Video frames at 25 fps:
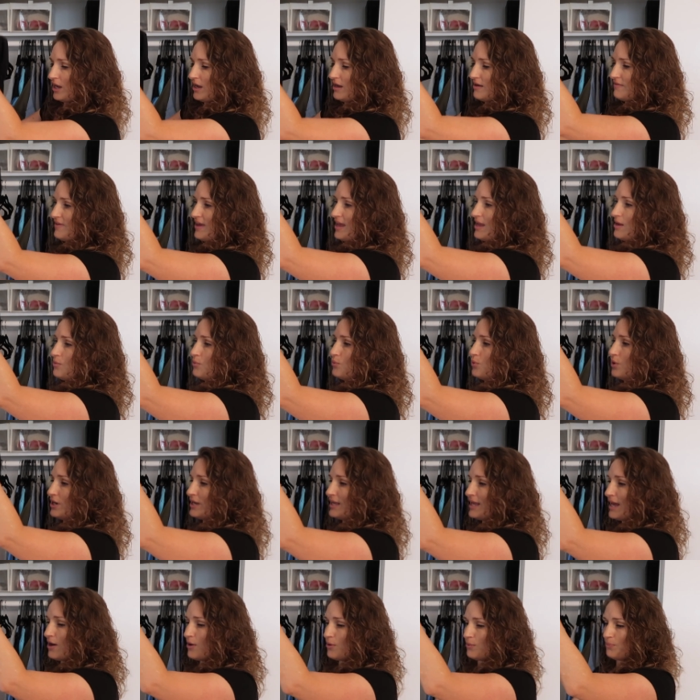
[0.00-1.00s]
of a
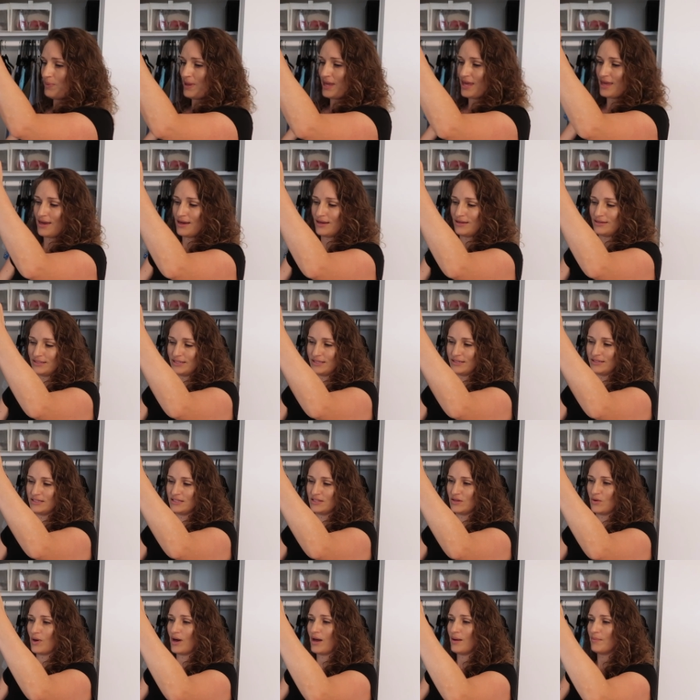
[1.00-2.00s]
workout pant,
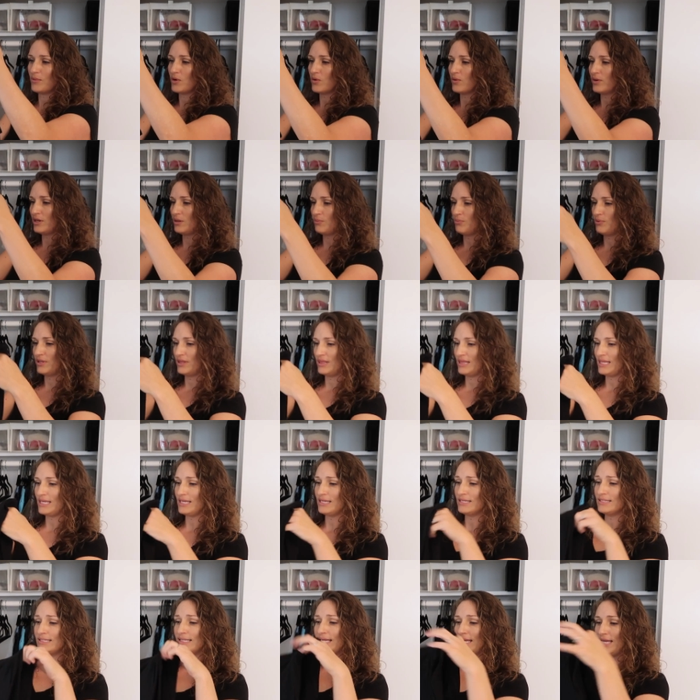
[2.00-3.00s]
so I'm going to put
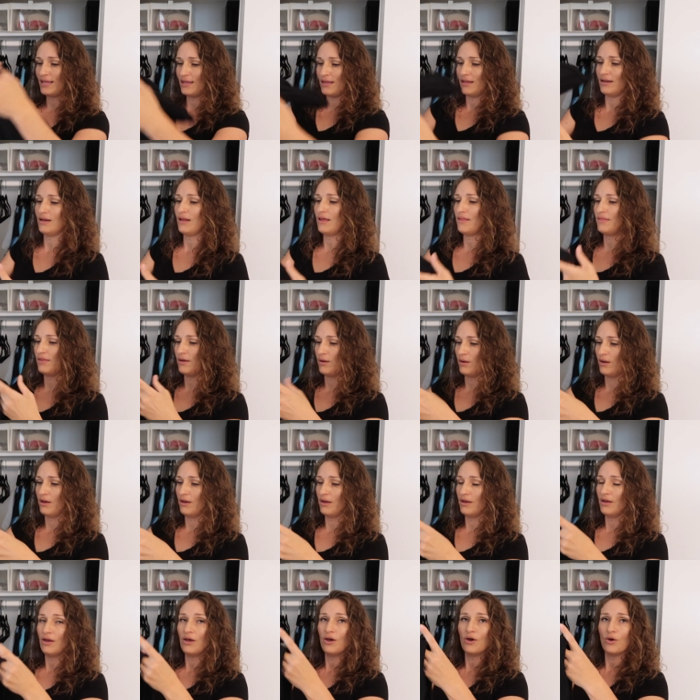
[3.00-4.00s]
these in
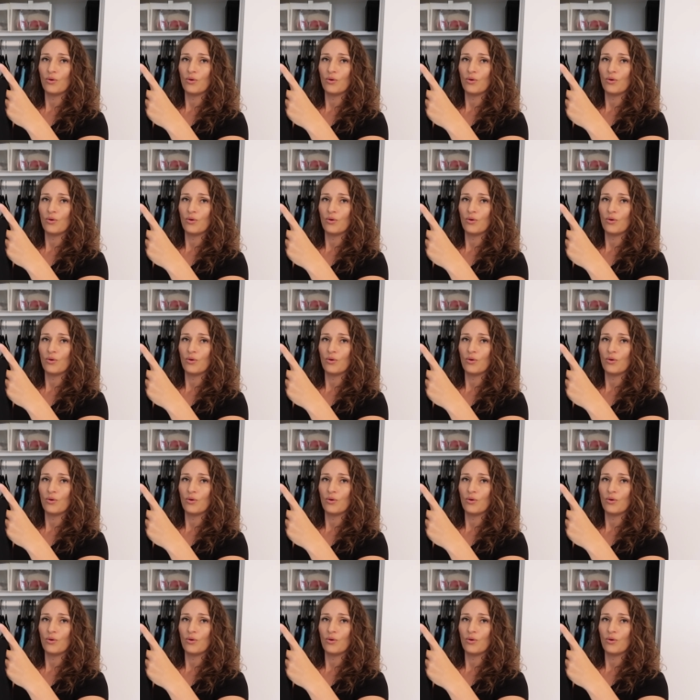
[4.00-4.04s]
the